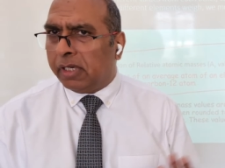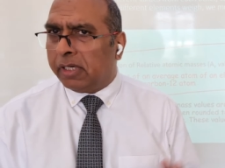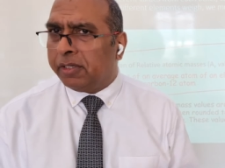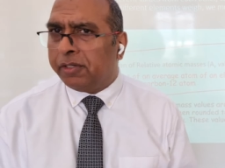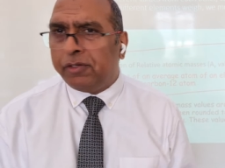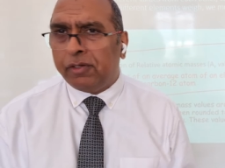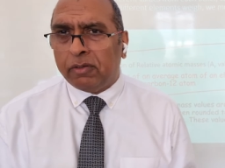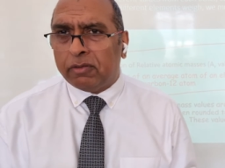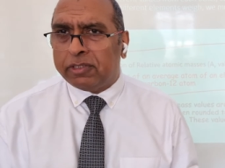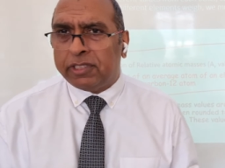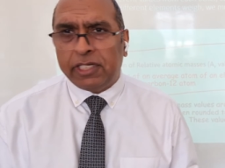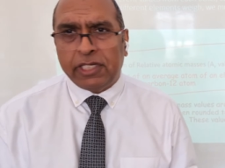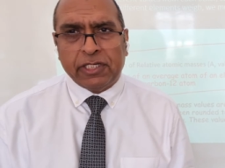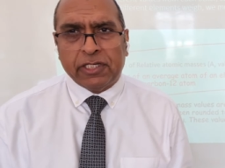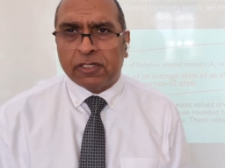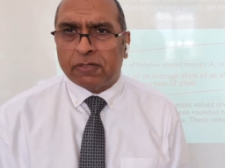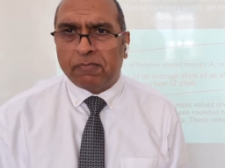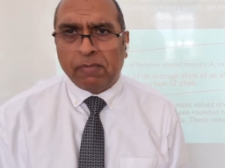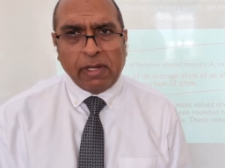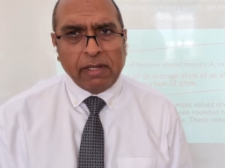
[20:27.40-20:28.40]
Your
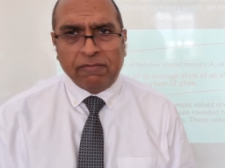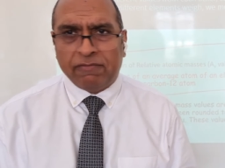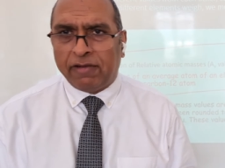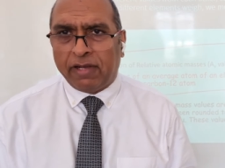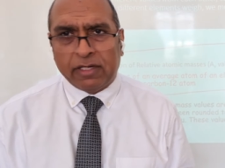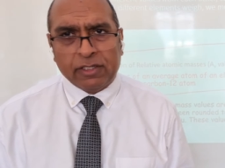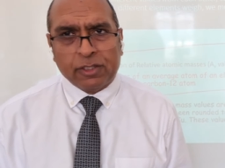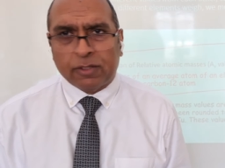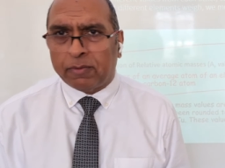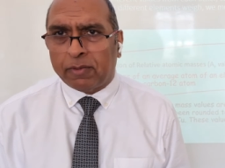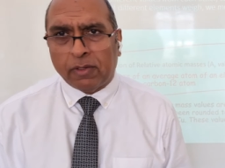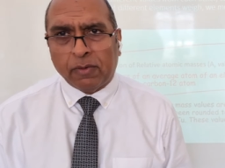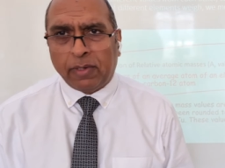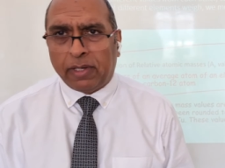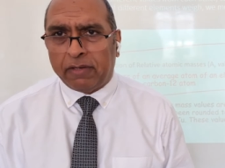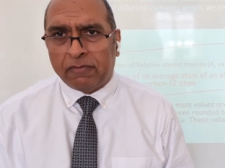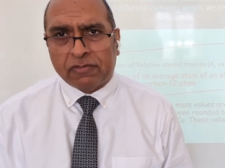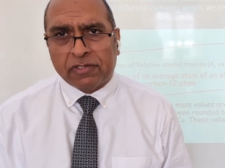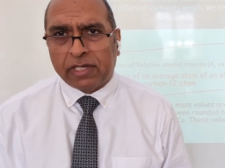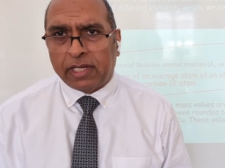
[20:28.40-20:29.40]
teachers may find some other way
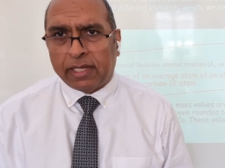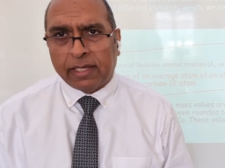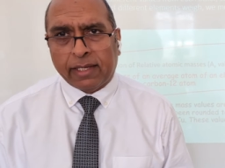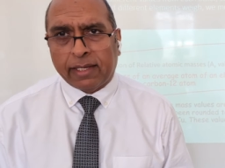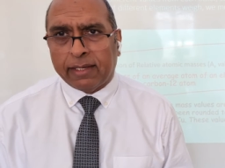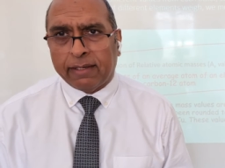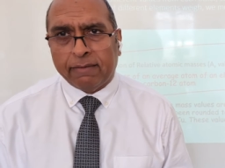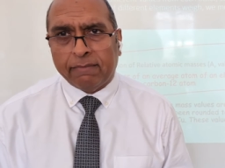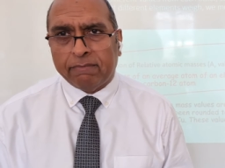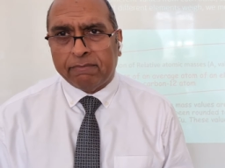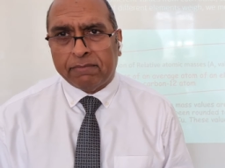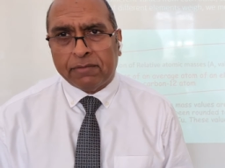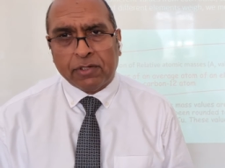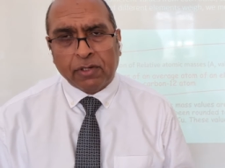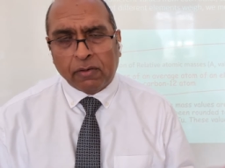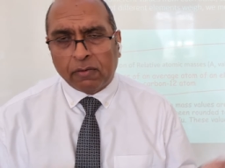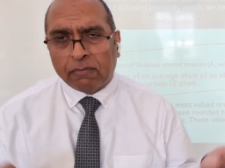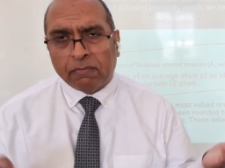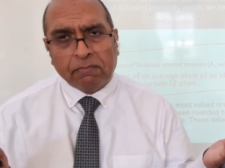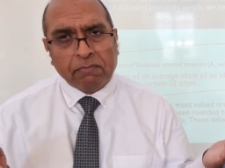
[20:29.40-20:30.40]
of saying it,
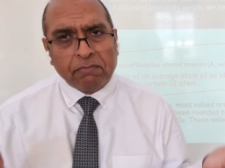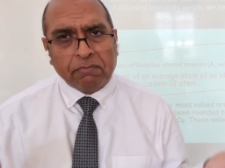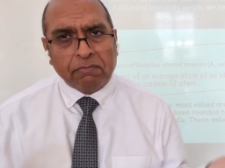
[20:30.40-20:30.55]
so